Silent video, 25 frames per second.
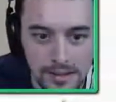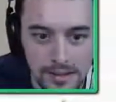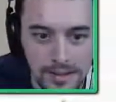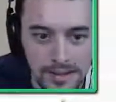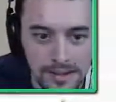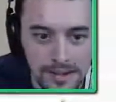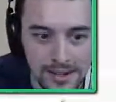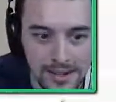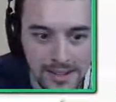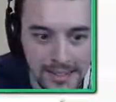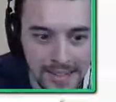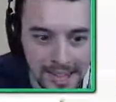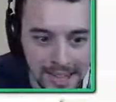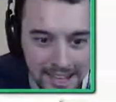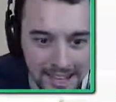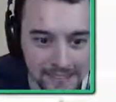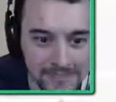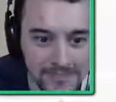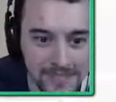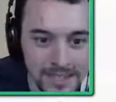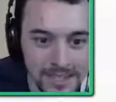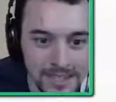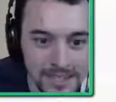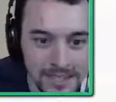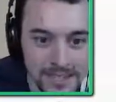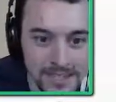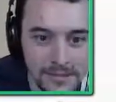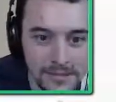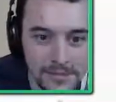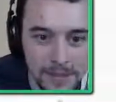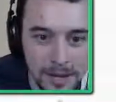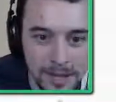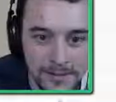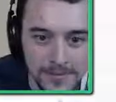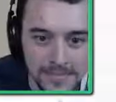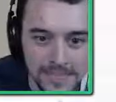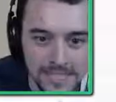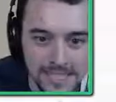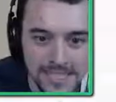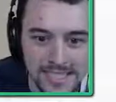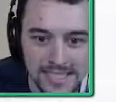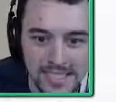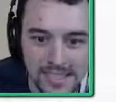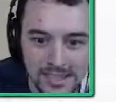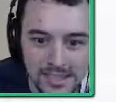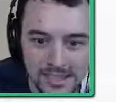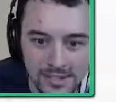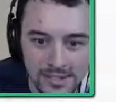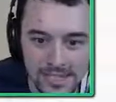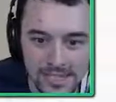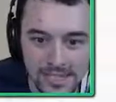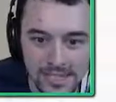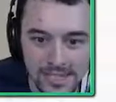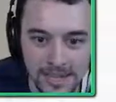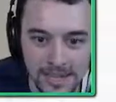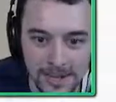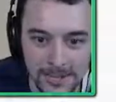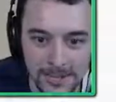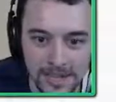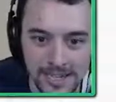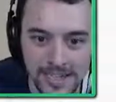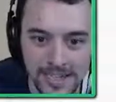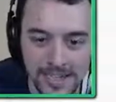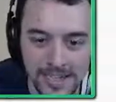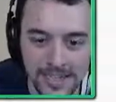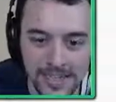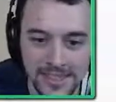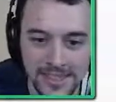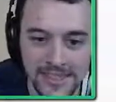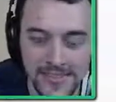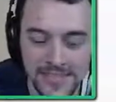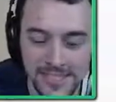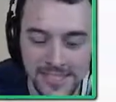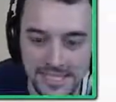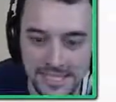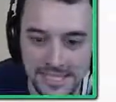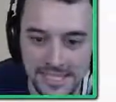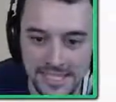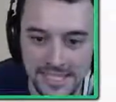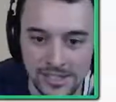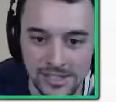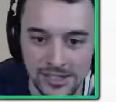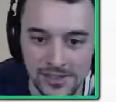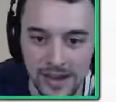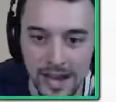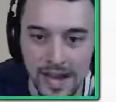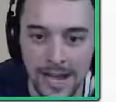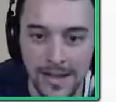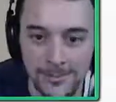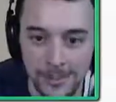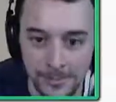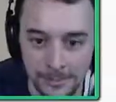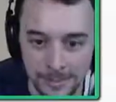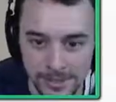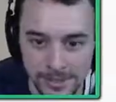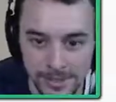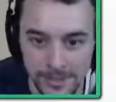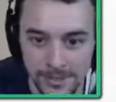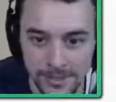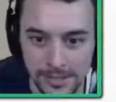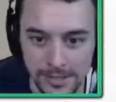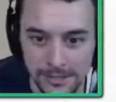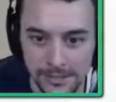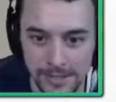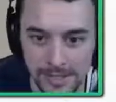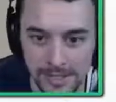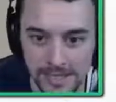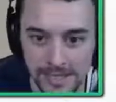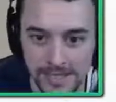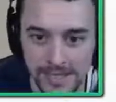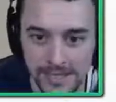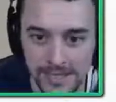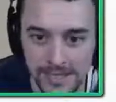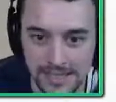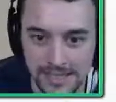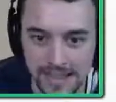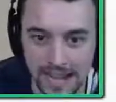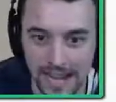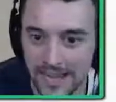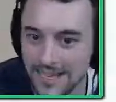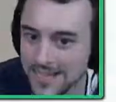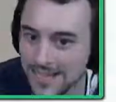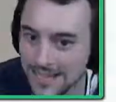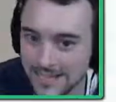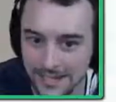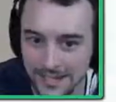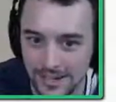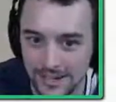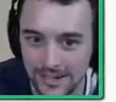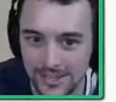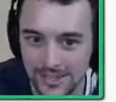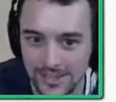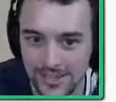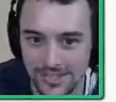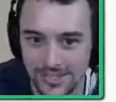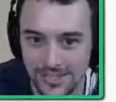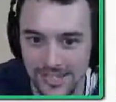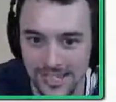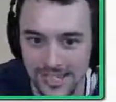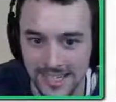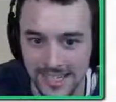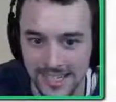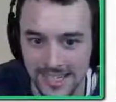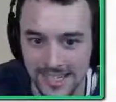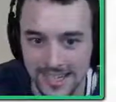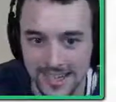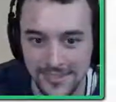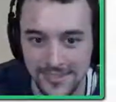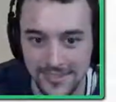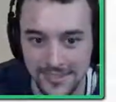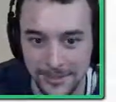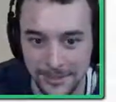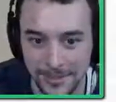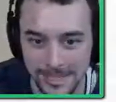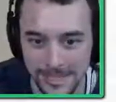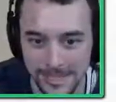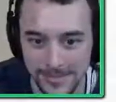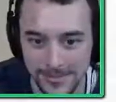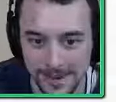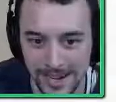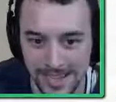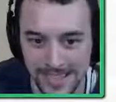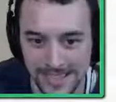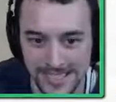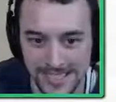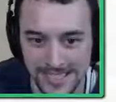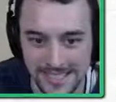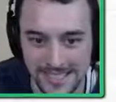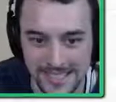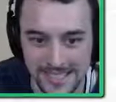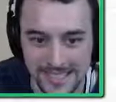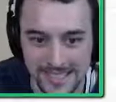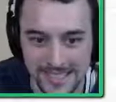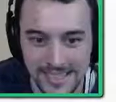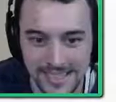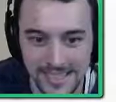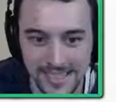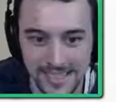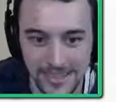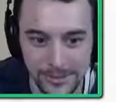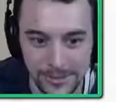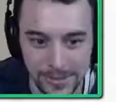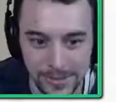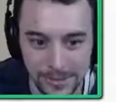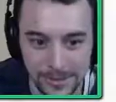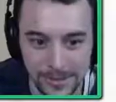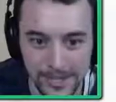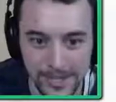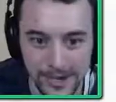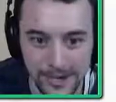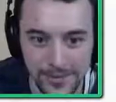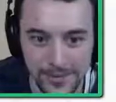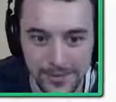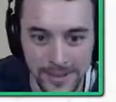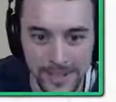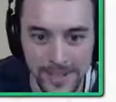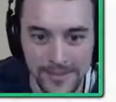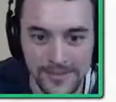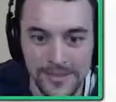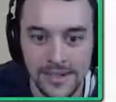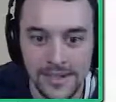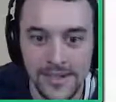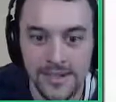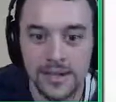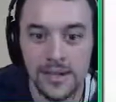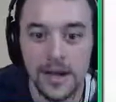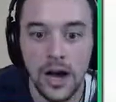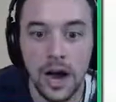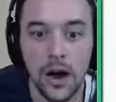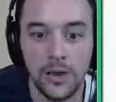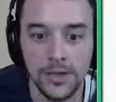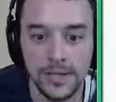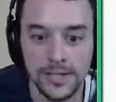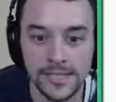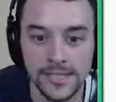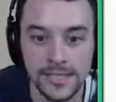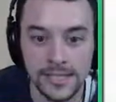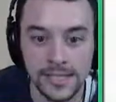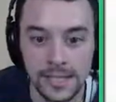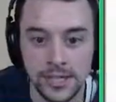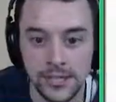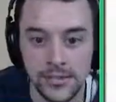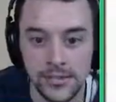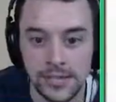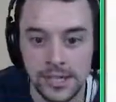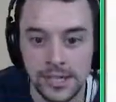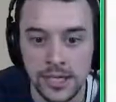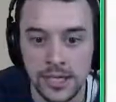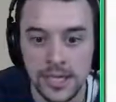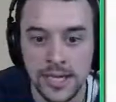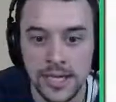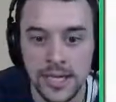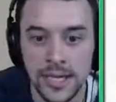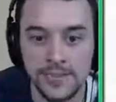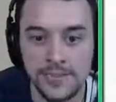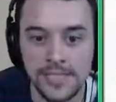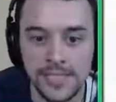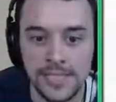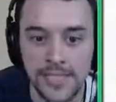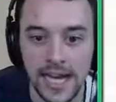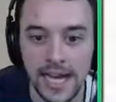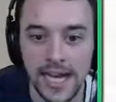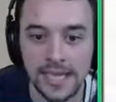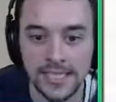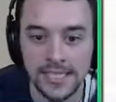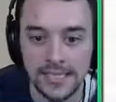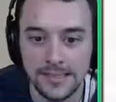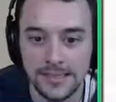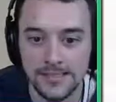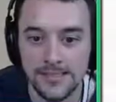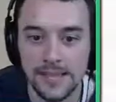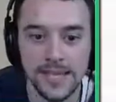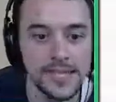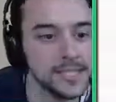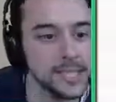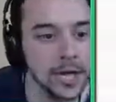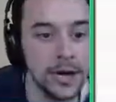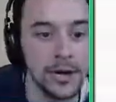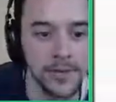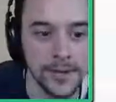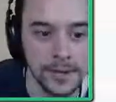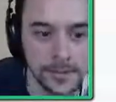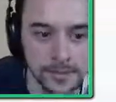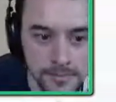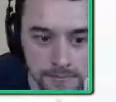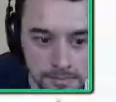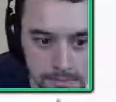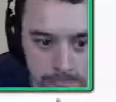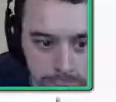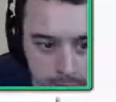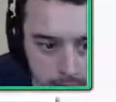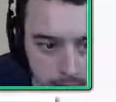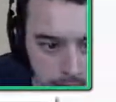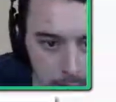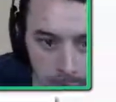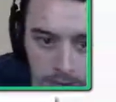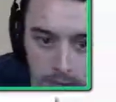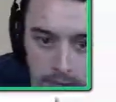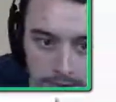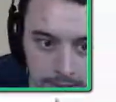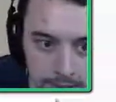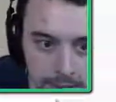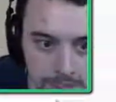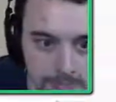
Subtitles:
Okay. Puff is close to kill range. I think if she gets grabbed, it would do it, but I also think, given the recent rests, do you really want to go for that? Oh, this is huge. If she dies, it's over. It's over.